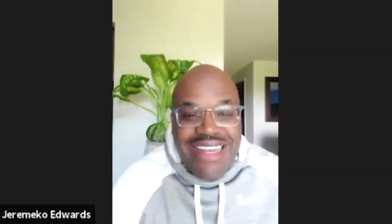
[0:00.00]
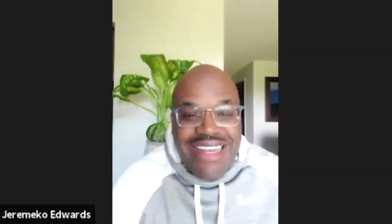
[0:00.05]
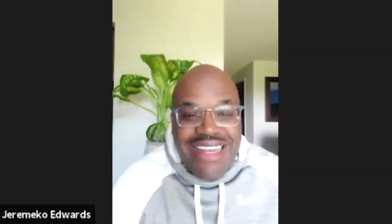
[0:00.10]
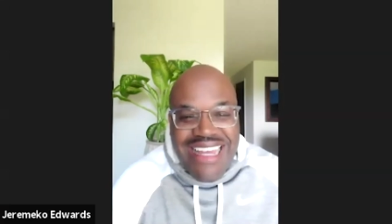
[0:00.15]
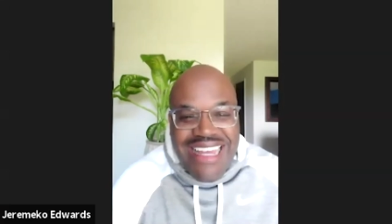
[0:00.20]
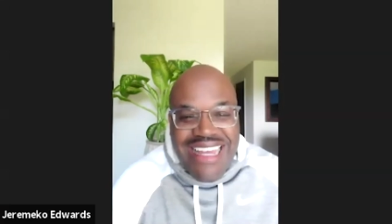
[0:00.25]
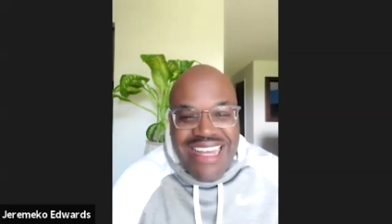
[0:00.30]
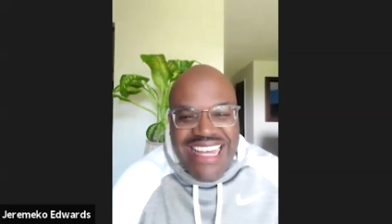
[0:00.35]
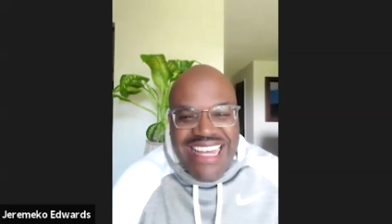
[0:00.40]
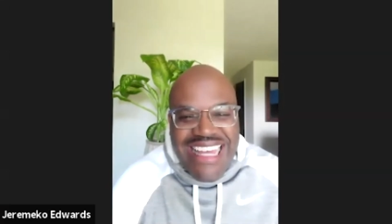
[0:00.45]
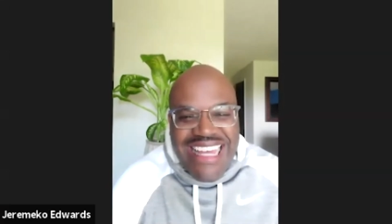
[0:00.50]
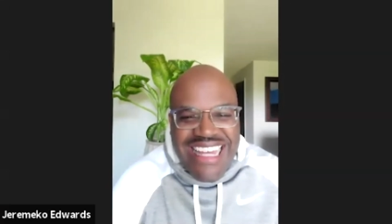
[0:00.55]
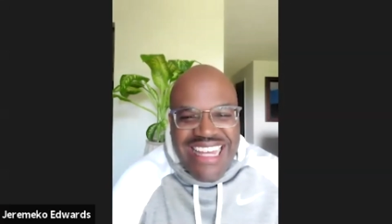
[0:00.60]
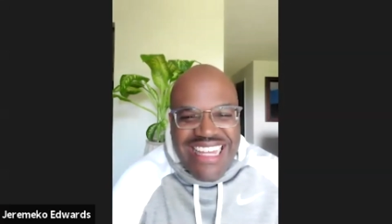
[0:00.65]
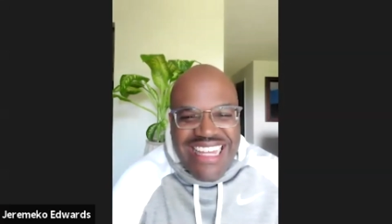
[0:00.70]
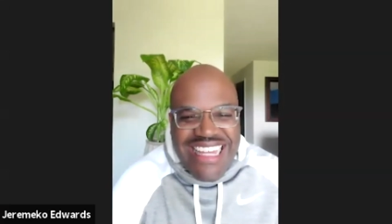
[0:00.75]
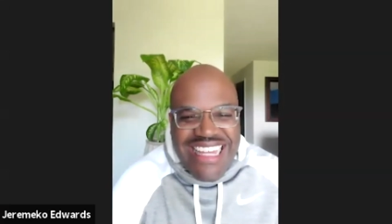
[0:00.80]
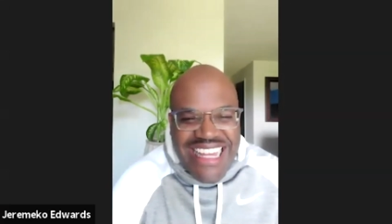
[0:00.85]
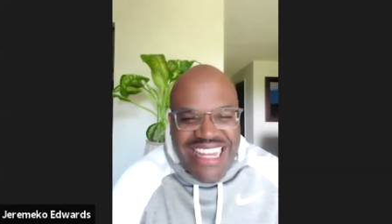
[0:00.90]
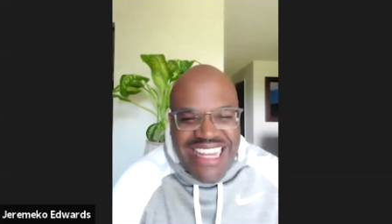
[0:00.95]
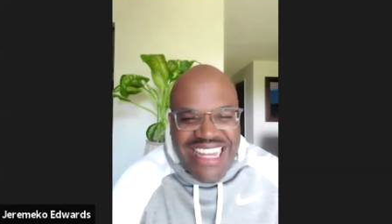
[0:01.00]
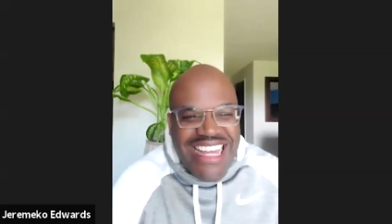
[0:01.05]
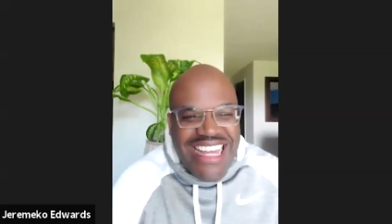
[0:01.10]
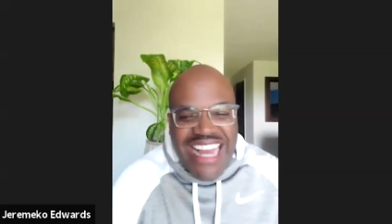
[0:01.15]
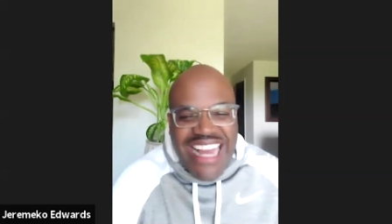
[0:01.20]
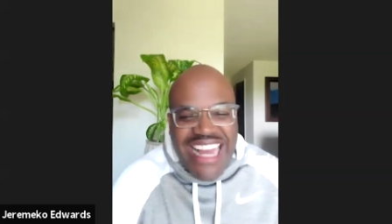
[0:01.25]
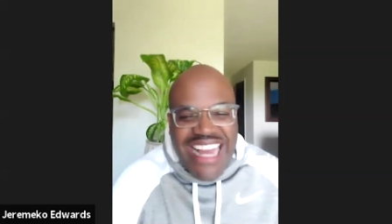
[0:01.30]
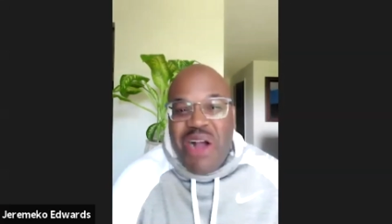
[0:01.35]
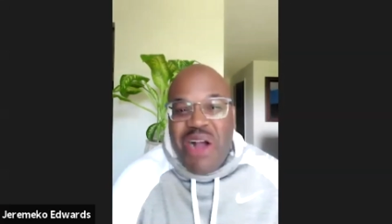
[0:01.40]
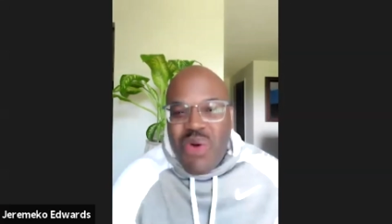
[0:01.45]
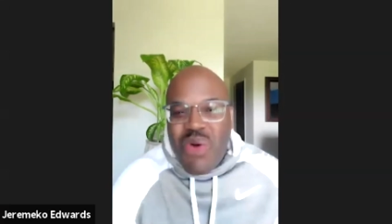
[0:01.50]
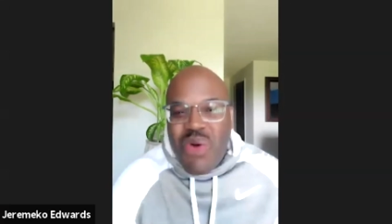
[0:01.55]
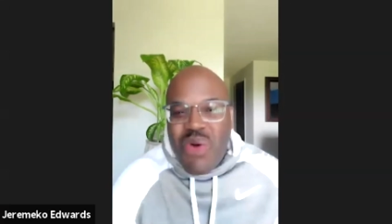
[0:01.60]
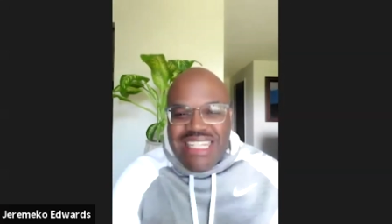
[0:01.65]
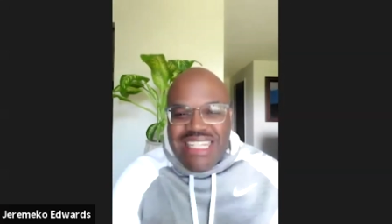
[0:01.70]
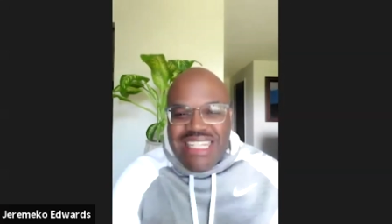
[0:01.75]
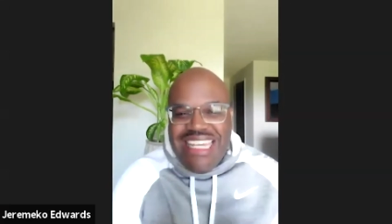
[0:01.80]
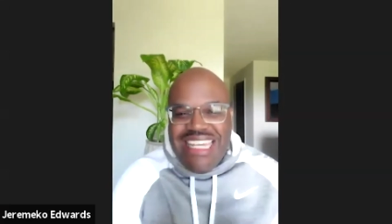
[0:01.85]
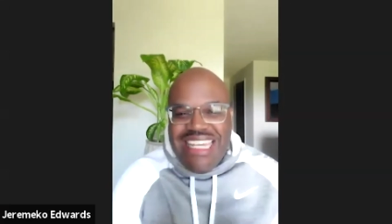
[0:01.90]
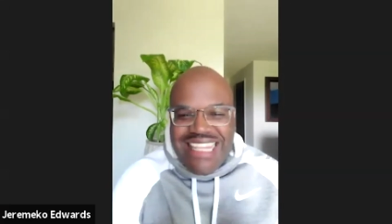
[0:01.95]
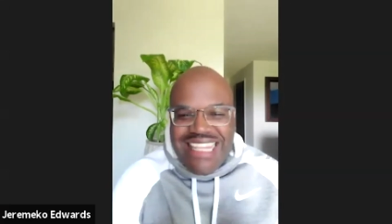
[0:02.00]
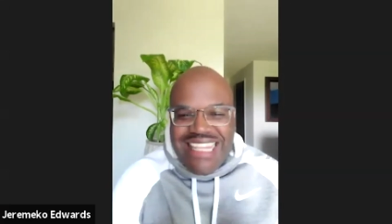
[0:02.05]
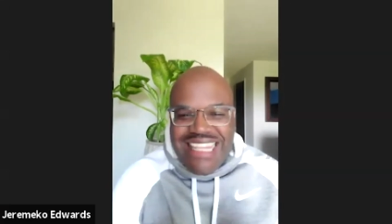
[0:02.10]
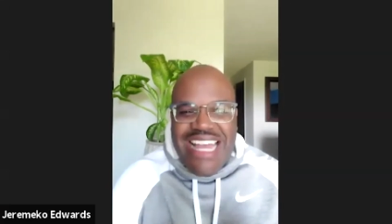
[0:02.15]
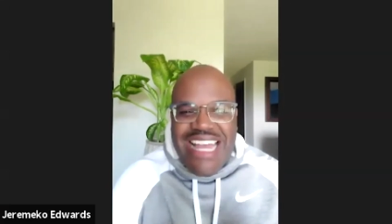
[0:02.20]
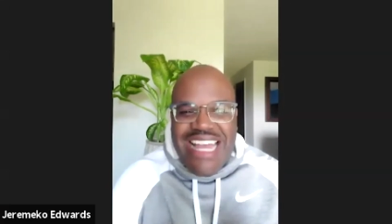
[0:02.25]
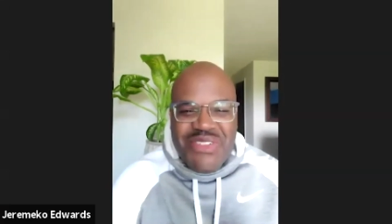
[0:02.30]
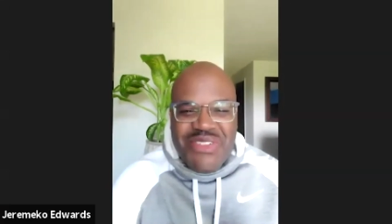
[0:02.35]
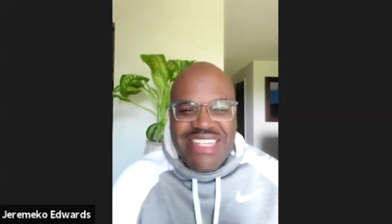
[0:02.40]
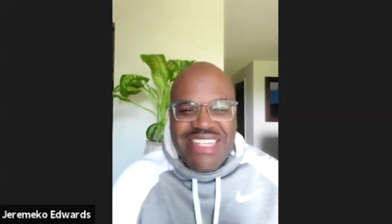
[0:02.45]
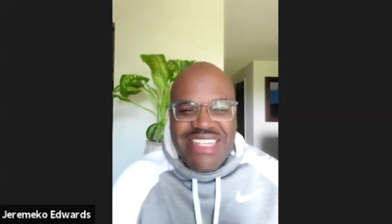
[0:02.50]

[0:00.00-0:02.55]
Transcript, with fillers: I got one lead last week.